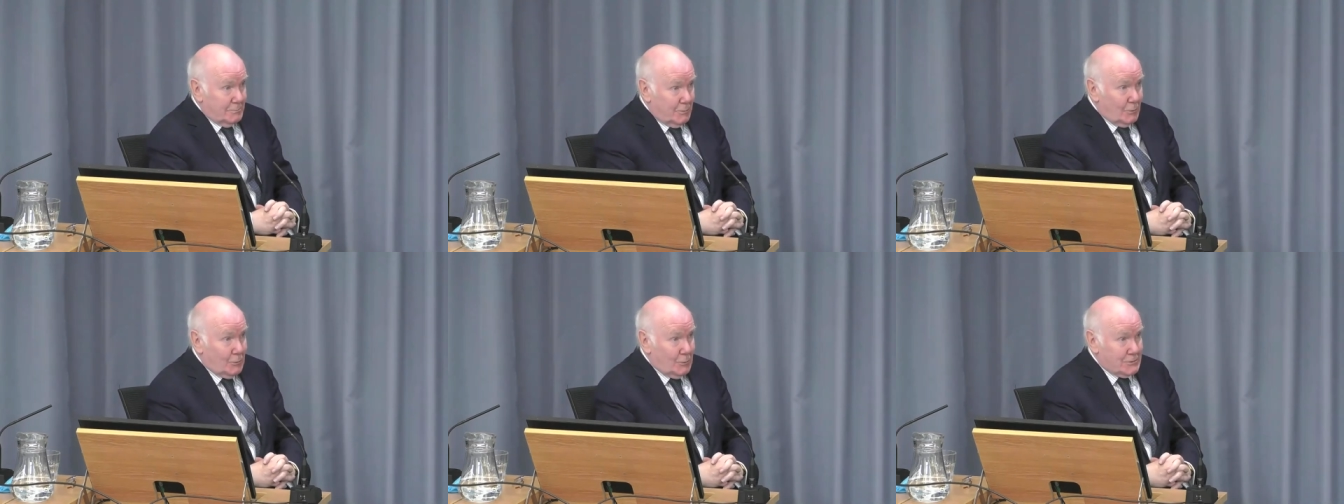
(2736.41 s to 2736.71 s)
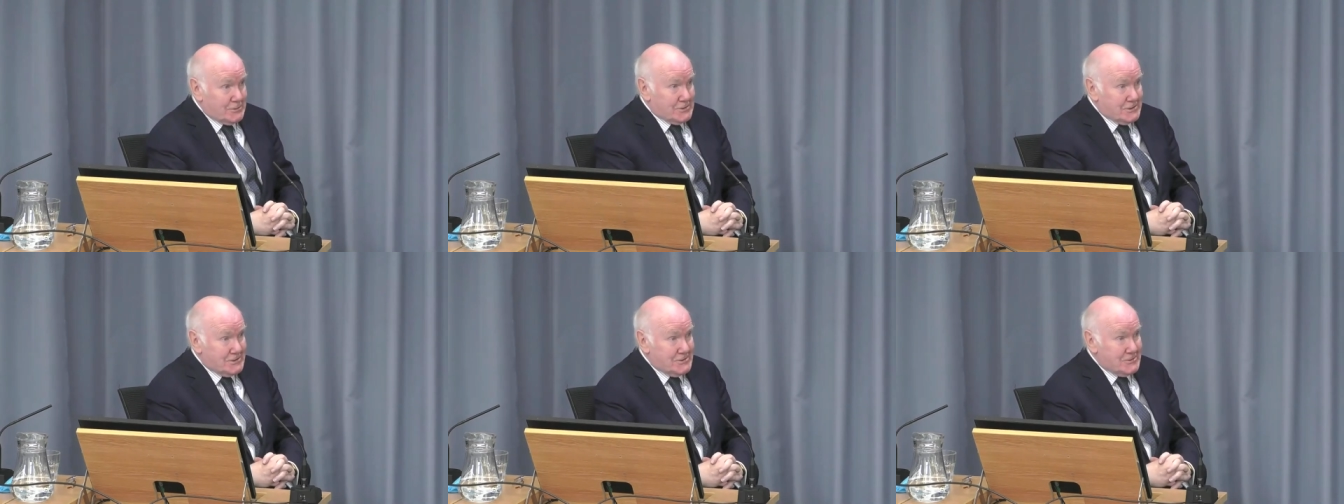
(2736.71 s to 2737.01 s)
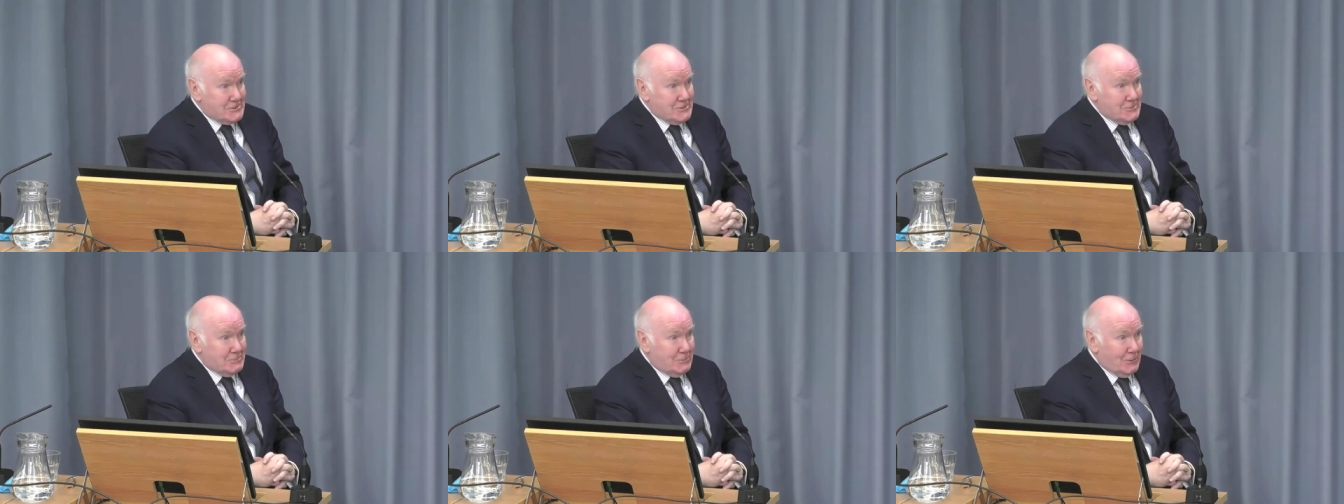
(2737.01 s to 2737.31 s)
posts,
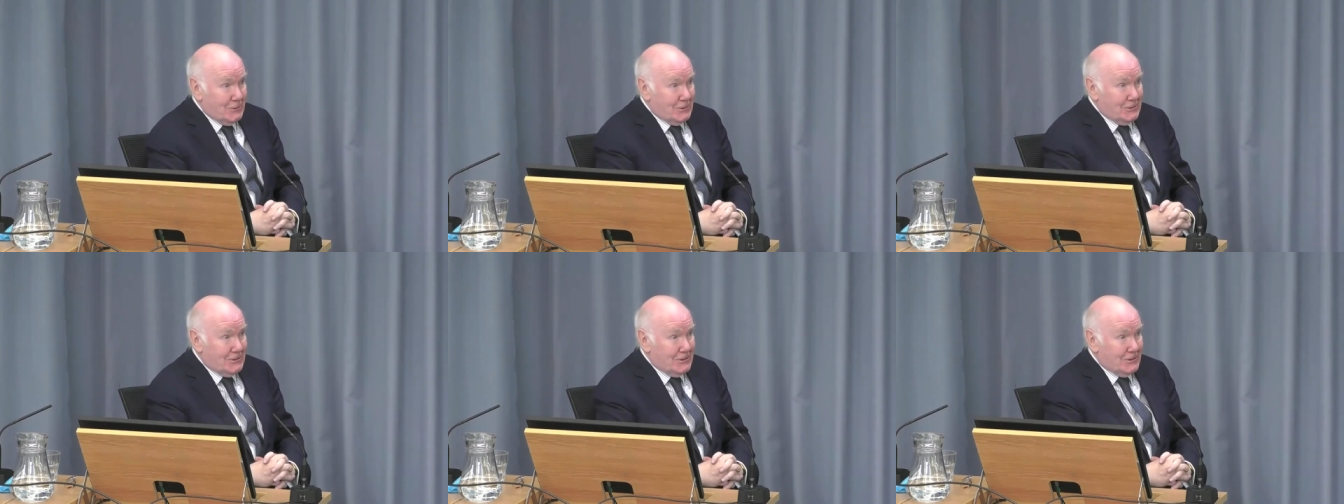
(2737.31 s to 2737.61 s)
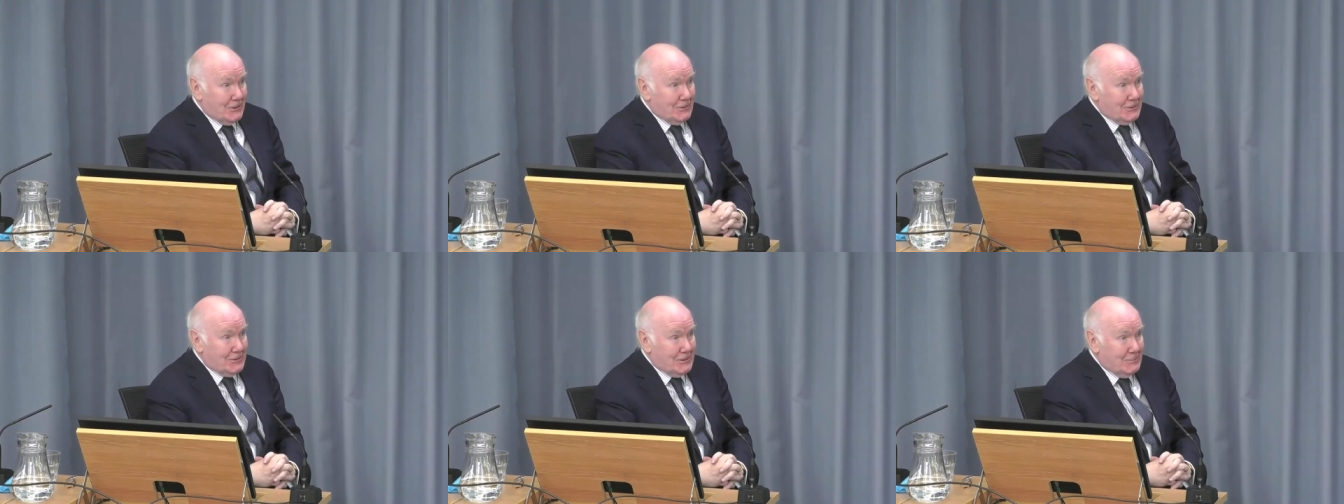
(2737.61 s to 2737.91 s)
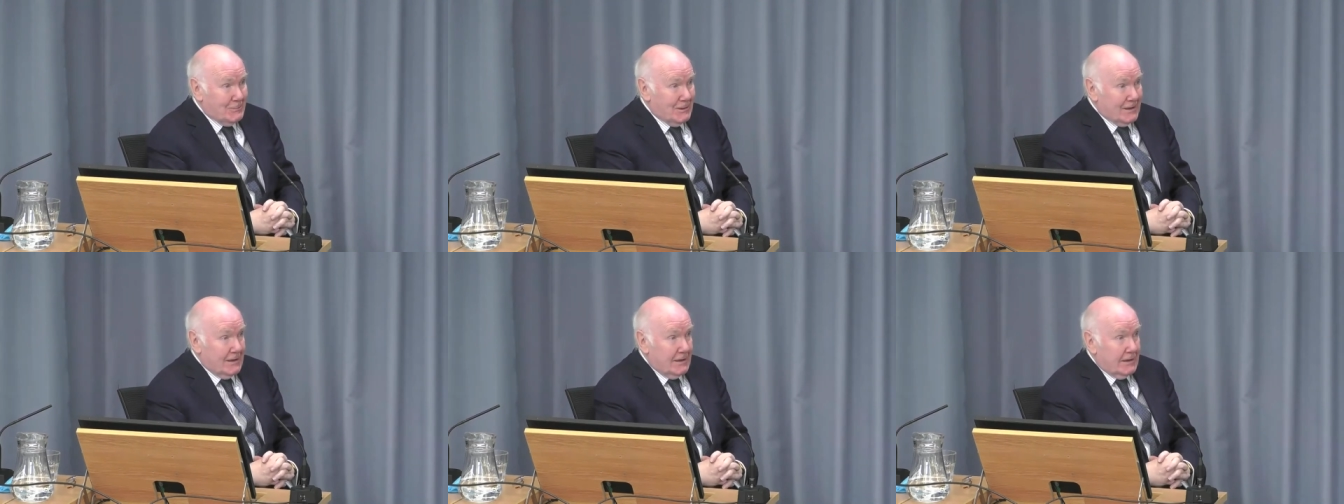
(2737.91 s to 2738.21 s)
as you pointed out at
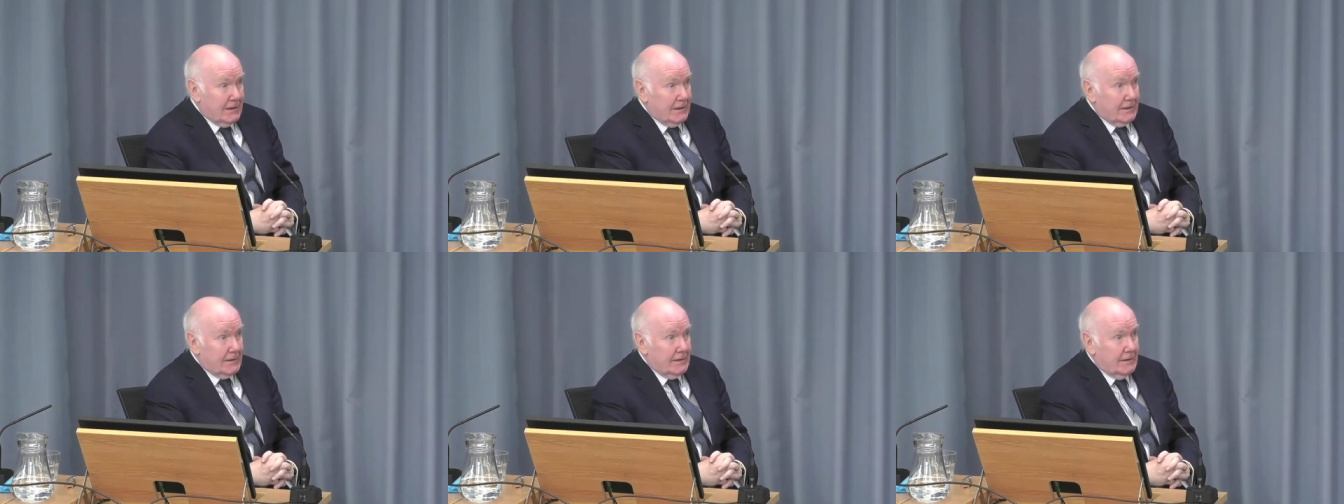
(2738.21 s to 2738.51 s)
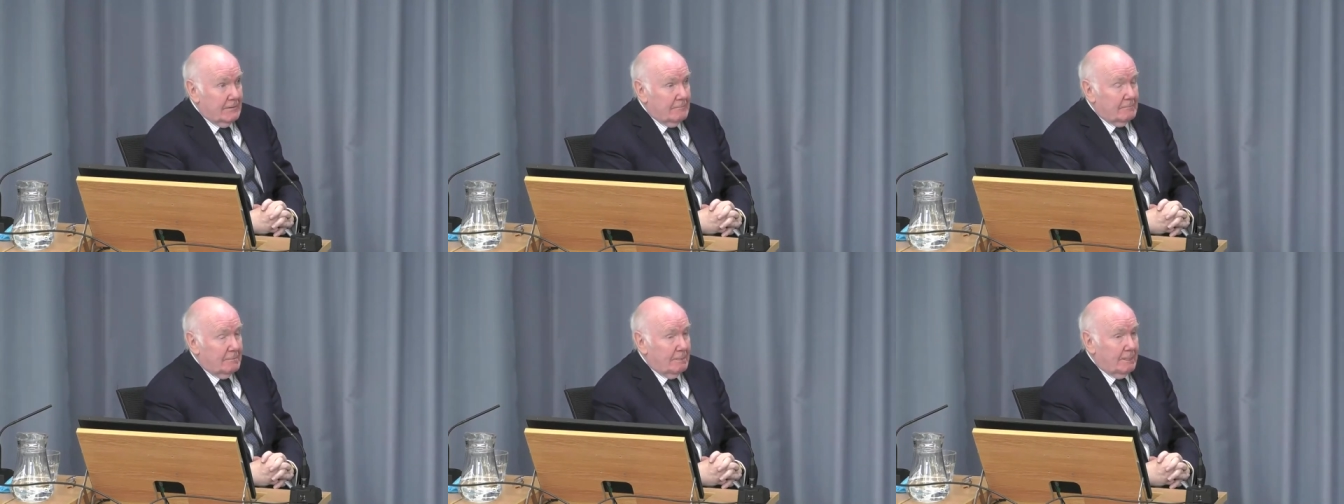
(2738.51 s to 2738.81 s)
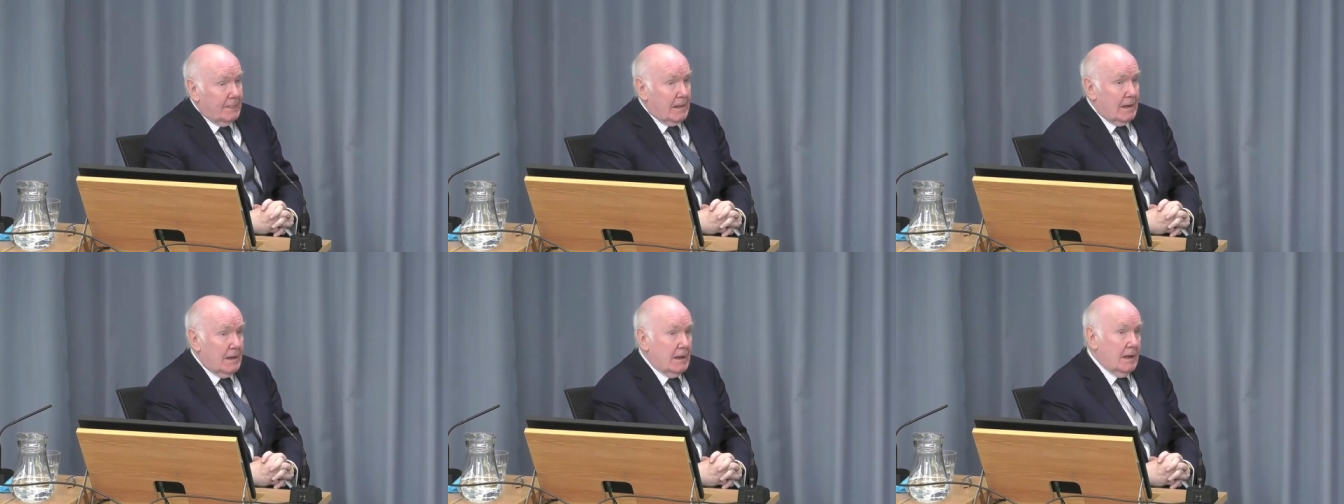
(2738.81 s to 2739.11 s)
the beginning,
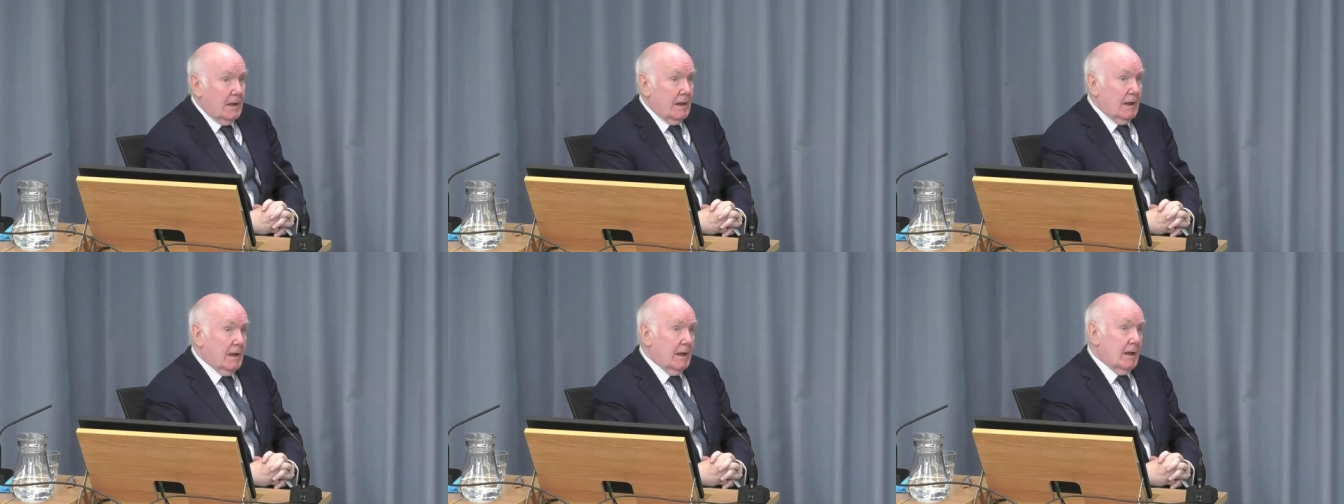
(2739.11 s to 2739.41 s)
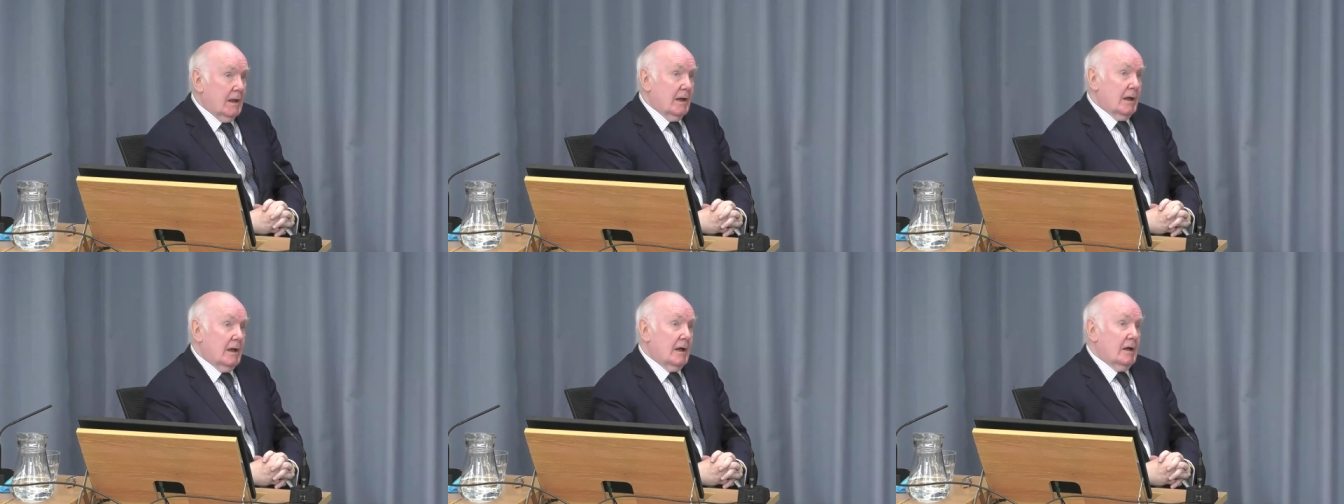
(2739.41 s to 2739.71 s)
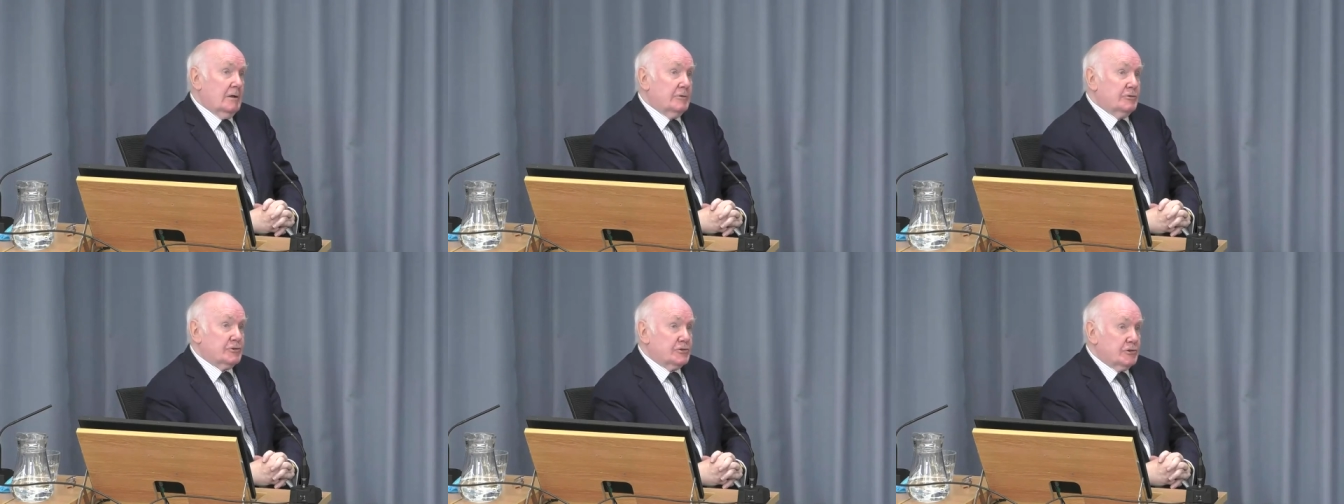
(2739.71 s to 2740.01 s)

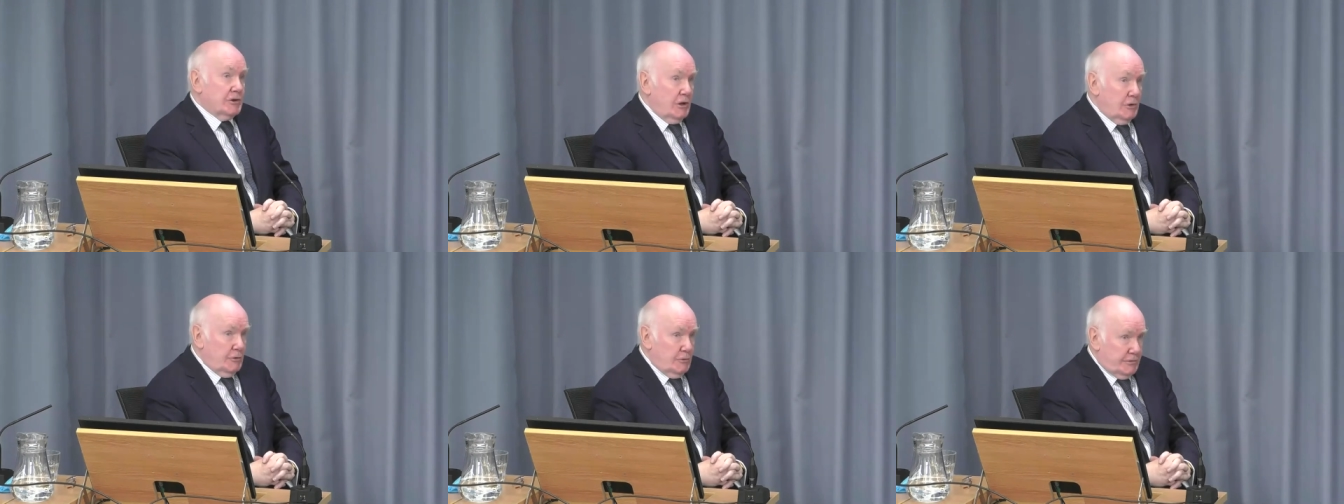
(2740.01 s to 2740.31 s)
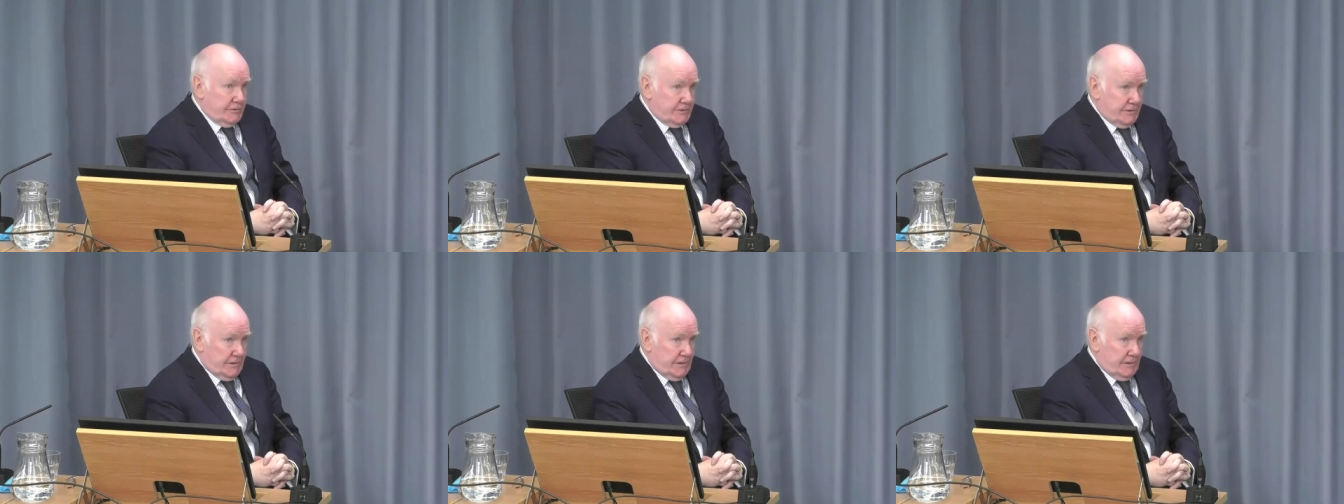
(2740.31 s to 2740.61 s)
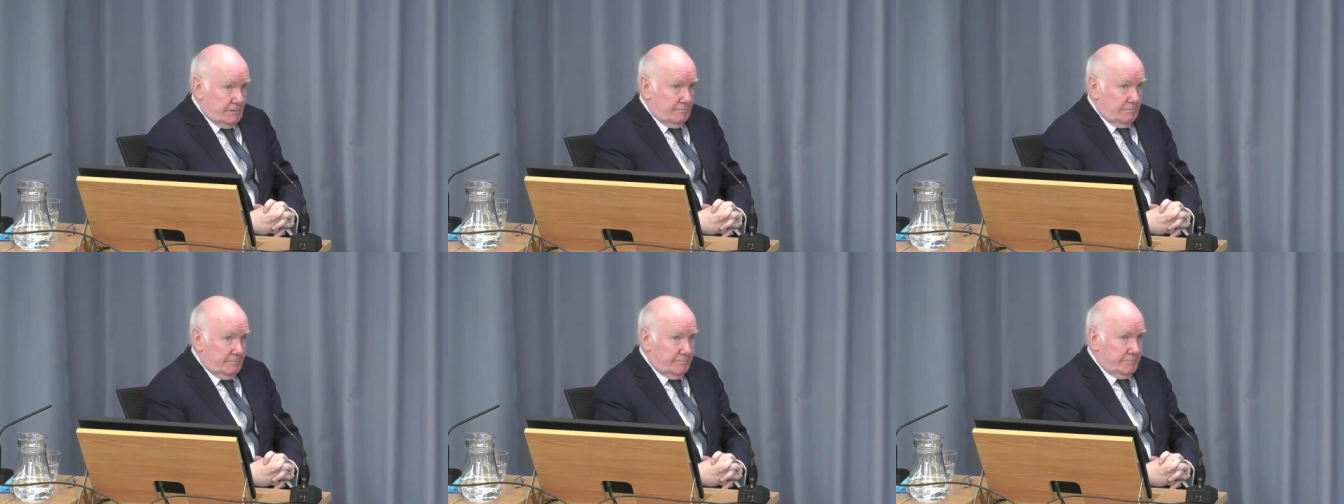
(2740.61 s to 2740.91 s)
and throughout
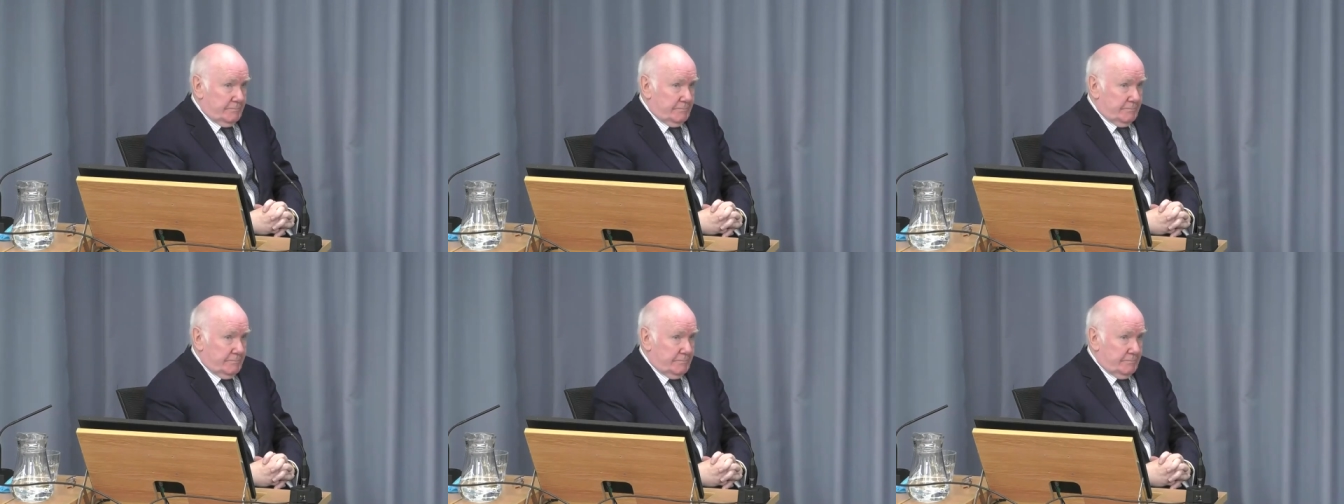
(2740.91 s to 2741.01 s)
it,